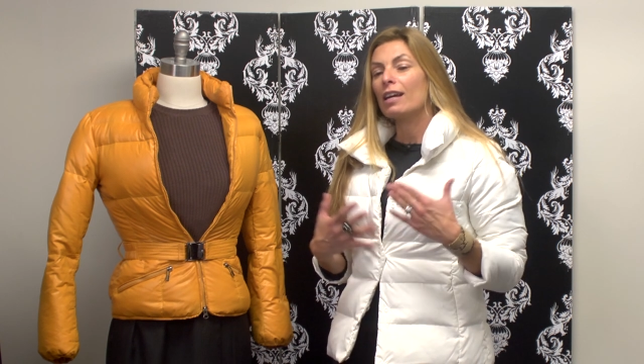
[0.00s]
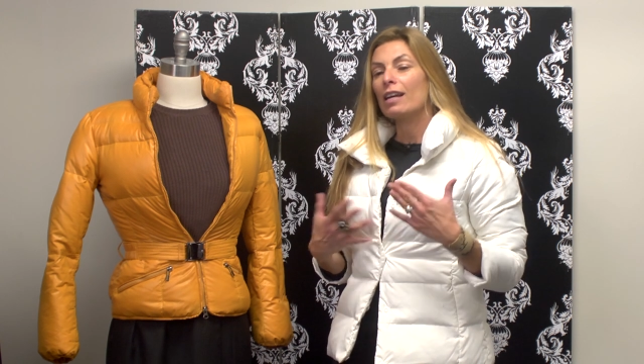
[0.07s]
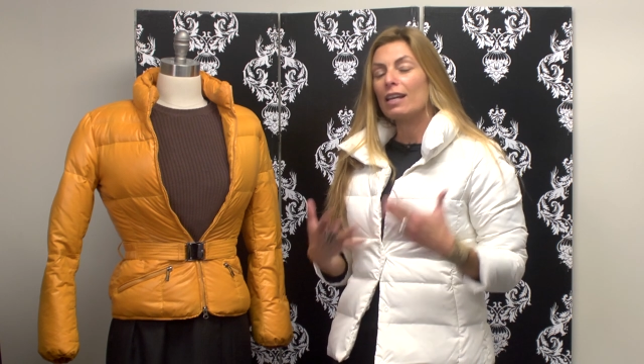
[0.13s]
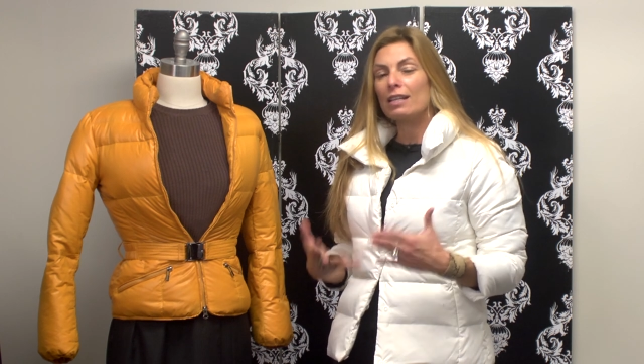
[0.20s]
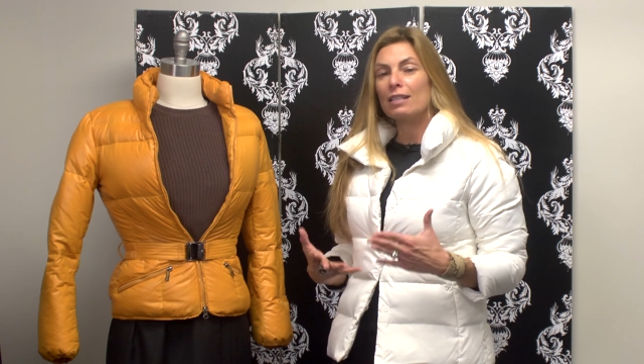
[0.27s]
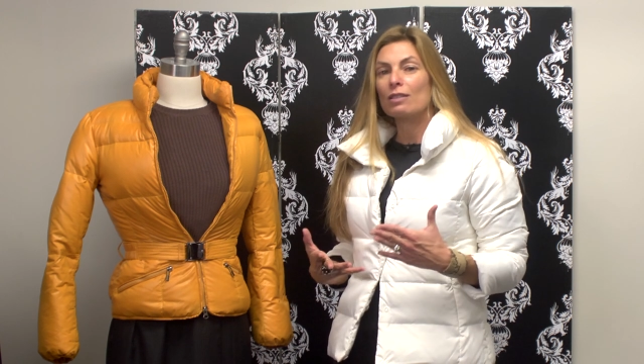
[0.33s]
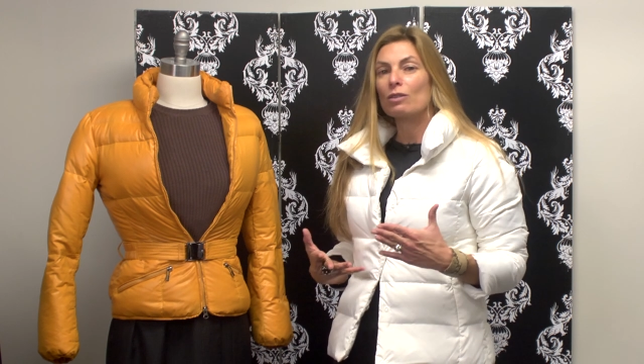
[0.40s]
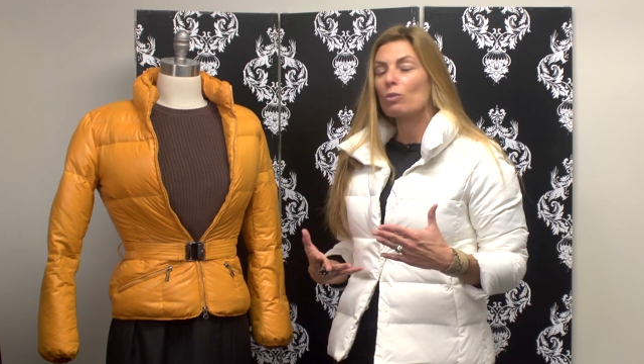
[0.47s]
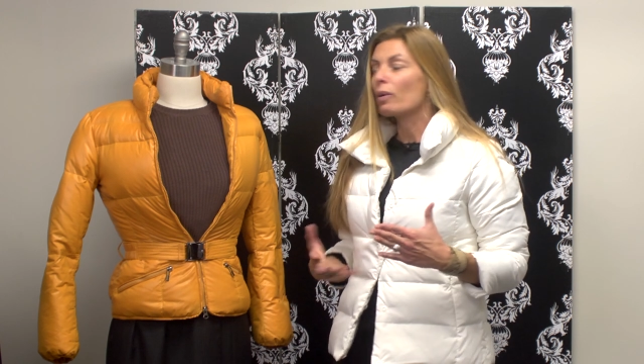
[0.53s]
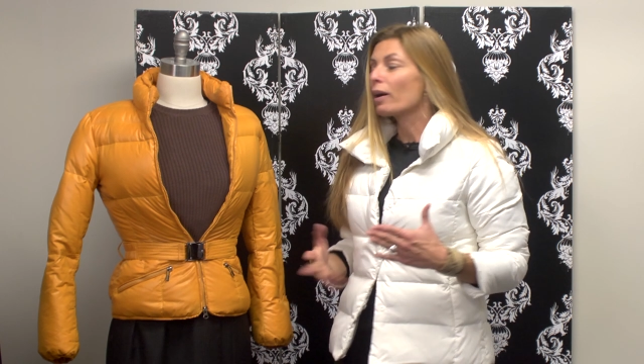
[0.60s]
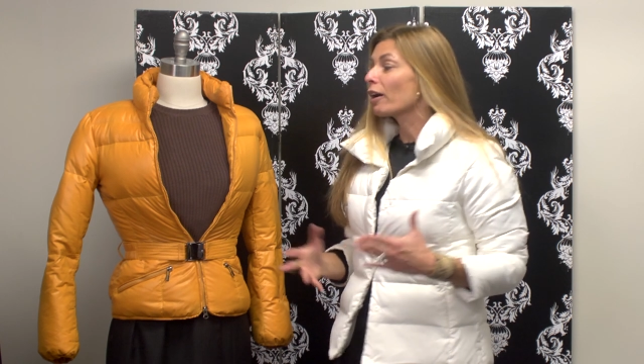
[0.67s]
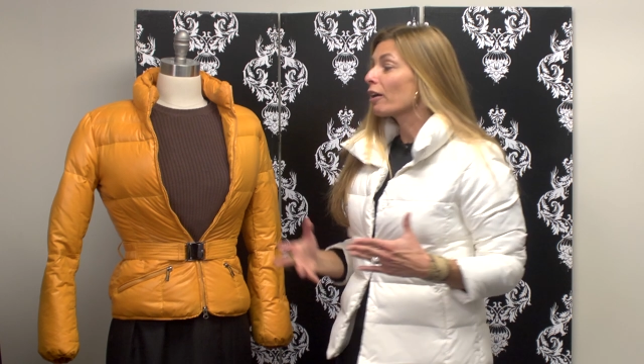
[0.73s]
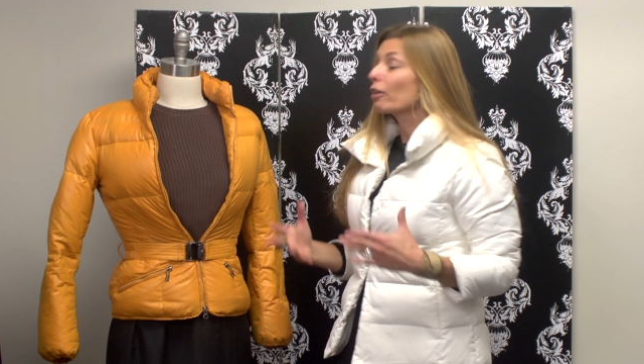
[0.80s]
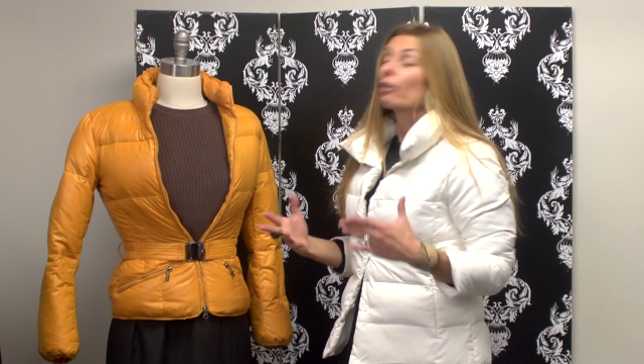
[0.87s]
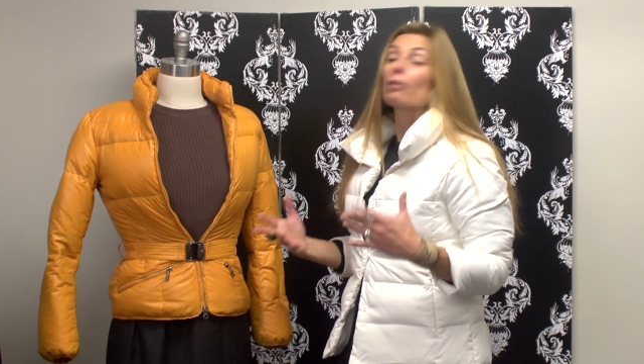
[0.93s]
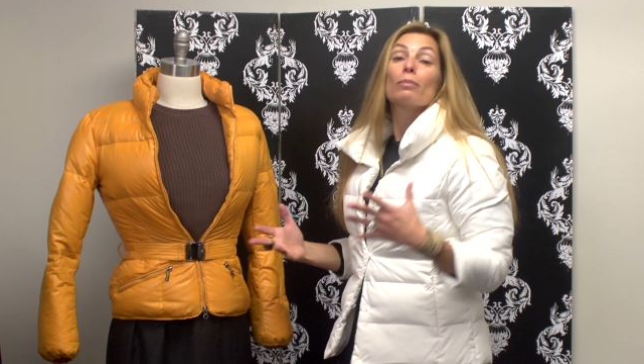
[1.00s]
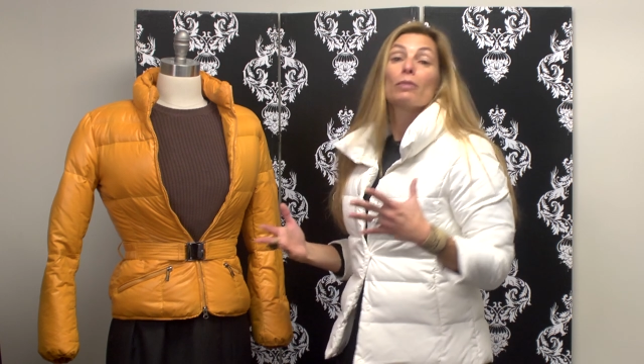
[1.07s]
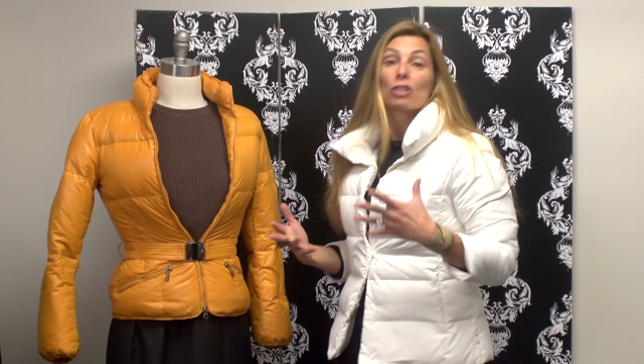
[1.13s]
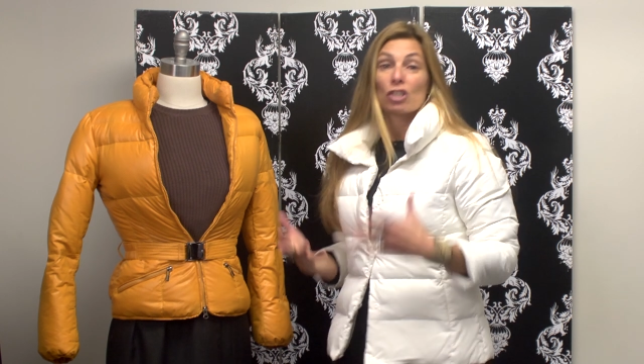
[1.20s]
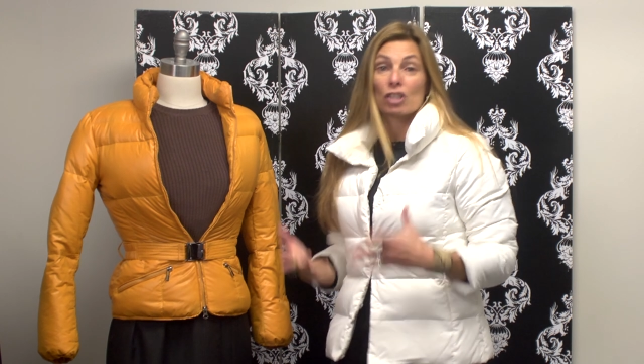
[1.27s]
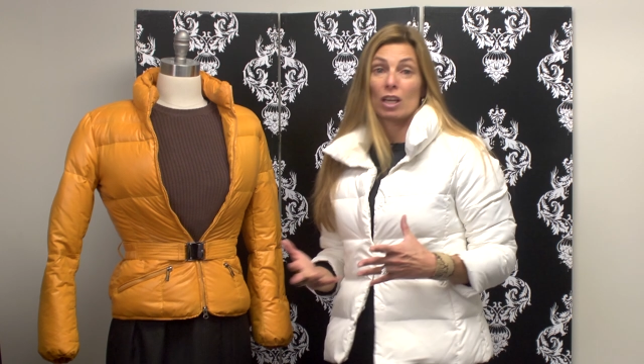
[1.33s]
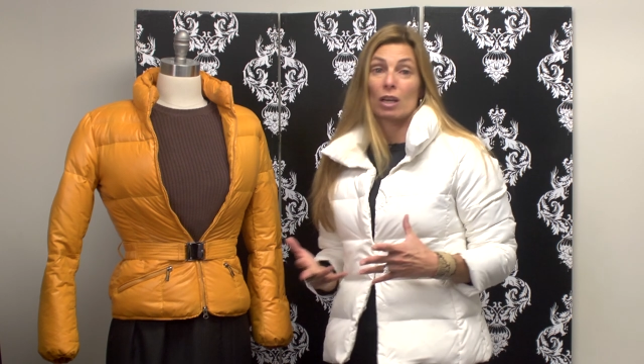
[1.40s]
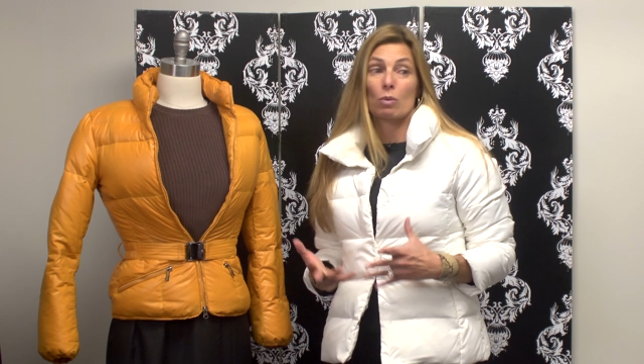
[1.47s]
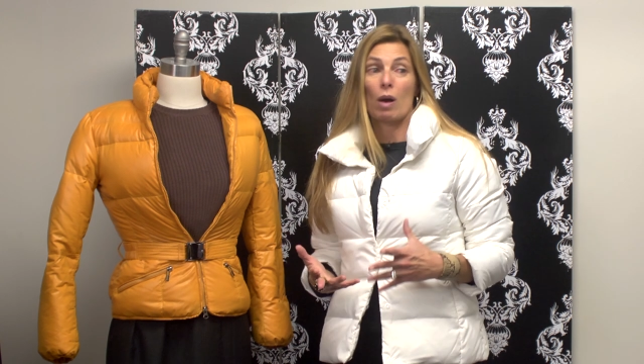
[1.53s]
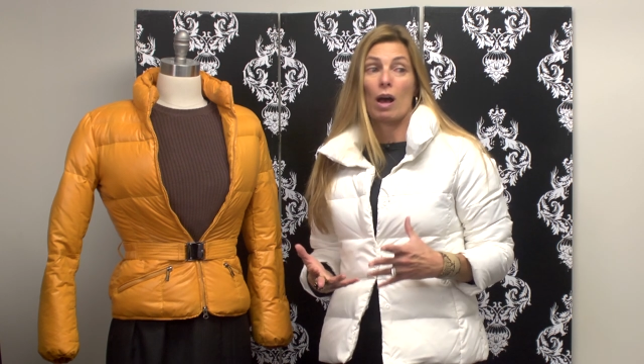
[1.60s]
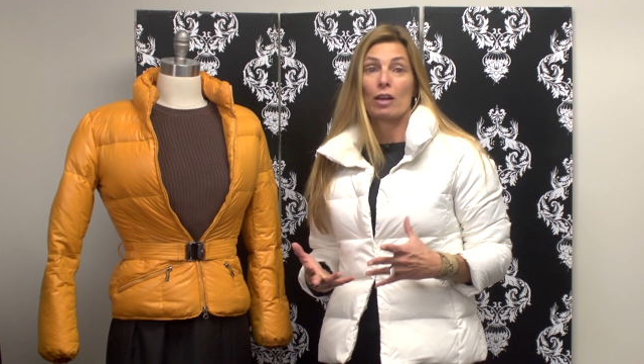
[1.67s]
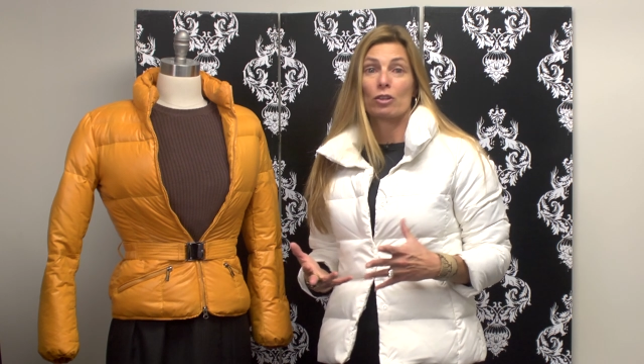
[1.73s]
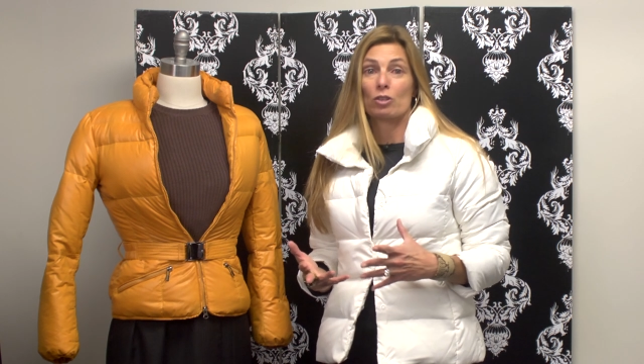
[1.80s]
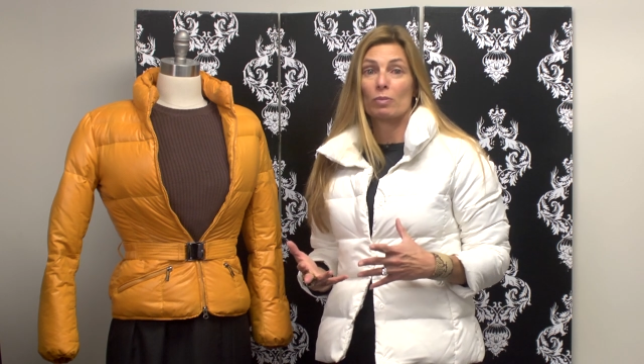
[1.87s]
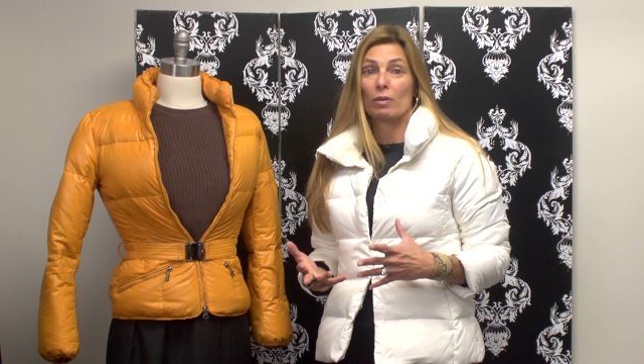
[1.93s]
easy to wear, machine
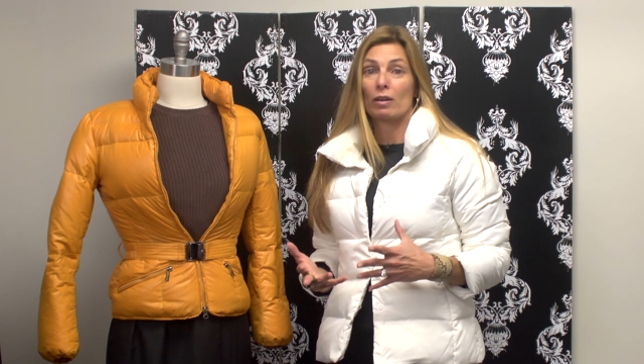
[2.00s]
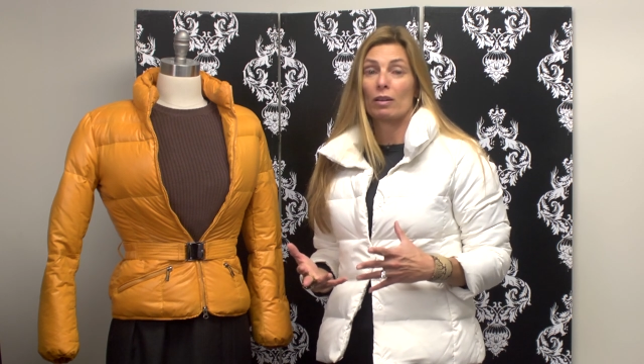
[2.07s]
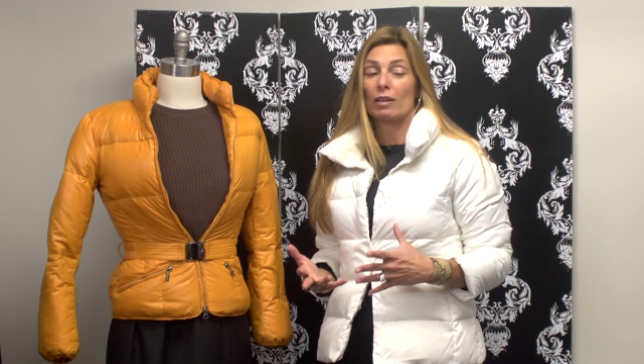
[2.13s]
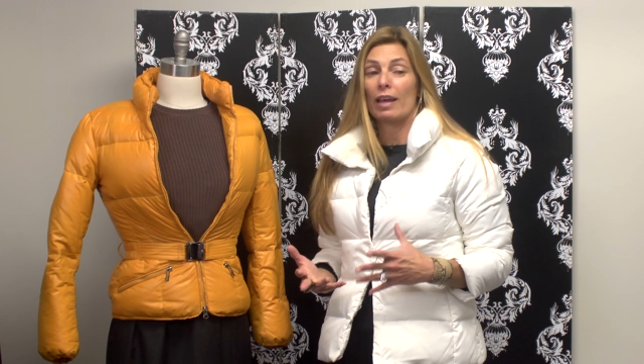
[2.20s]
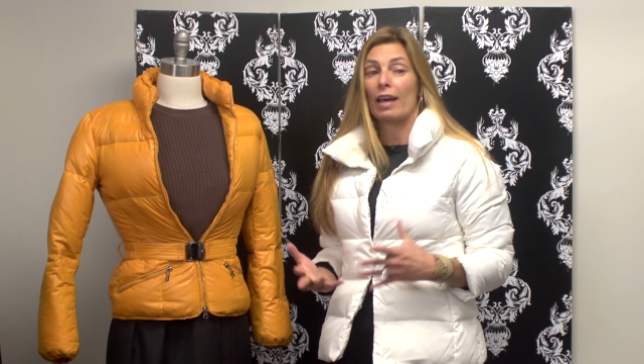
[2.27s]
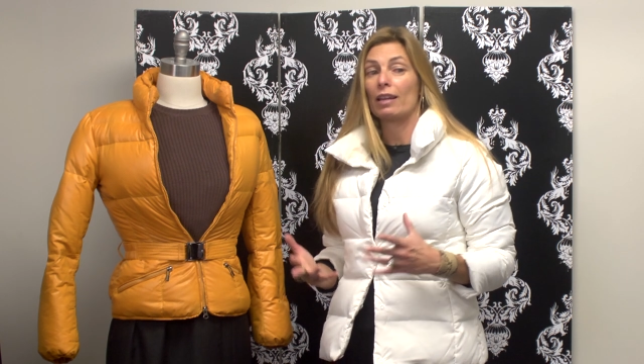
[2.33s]
washable,